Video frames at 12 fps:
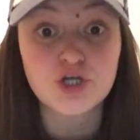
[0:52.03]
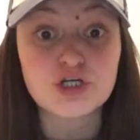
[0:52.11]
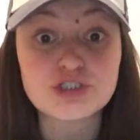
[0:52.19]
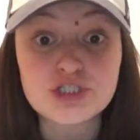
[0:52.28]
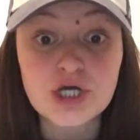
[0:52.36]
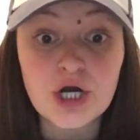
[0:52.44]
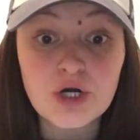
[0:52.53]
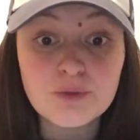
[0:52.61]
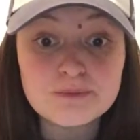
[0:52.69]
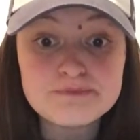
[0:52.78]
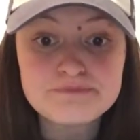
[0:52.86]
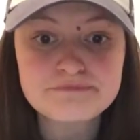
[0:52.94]
good to
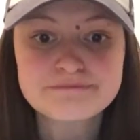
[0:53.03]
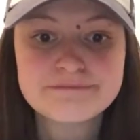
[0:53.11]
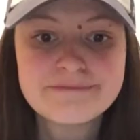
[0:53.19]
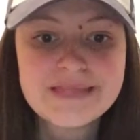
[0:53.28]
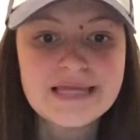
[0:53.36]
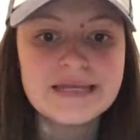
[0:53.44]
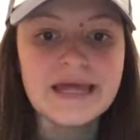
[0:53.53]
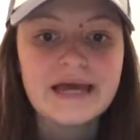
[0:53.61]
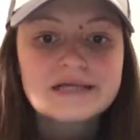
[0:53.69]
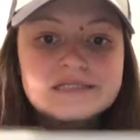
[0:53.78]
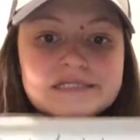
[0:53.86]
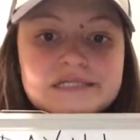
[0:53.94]
go.
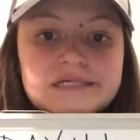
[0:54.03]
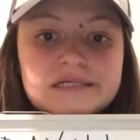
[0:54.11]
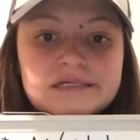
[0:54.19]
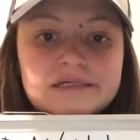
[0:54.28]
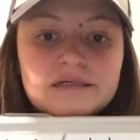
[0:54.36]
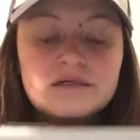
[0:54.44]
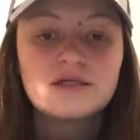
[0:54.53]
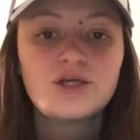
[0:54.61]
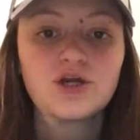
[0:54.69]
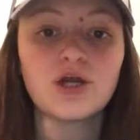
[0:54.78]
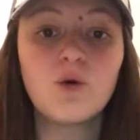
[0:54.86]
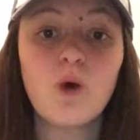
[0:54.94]
Next,
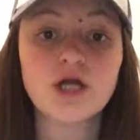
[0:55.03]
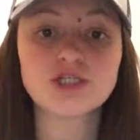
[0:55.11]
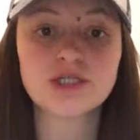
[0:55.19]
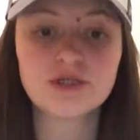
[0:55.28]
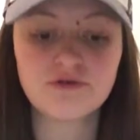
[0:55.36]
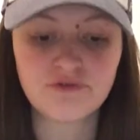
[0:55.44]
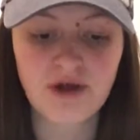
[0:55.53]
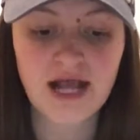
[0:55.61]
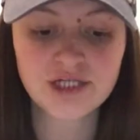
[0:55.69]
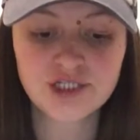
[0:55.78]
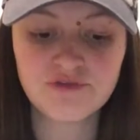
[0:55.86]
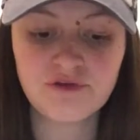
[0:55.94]
you're going to watch a little
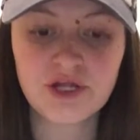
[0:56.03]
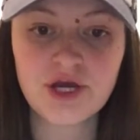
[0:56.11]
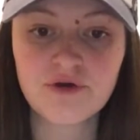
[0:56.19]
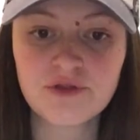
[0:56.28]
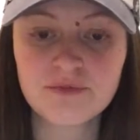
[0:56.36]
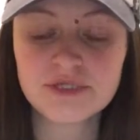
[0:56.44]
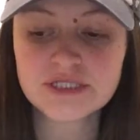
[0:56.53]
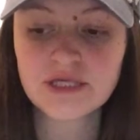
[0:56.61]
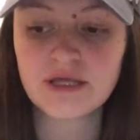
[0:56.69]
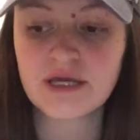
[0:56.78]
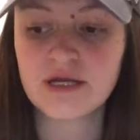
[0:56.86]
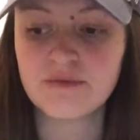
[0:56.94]
fraction video that Miss
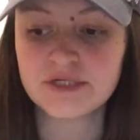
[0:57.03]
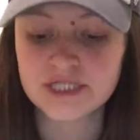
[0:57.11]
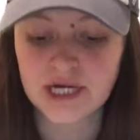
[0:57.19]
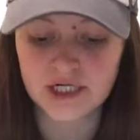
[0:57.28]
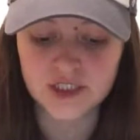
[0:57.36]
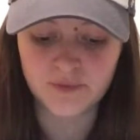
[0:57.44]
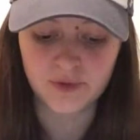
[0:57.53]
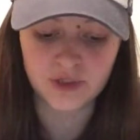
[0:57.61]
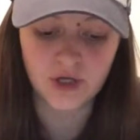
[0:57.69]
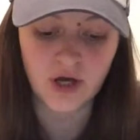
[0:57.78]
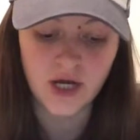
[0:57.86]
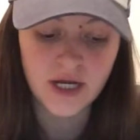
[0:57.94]
Clayton and Miss Harris put
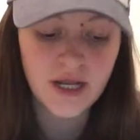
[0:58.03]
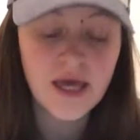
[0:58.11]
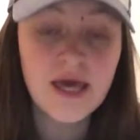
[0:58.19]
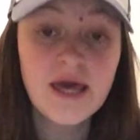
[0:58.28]
on.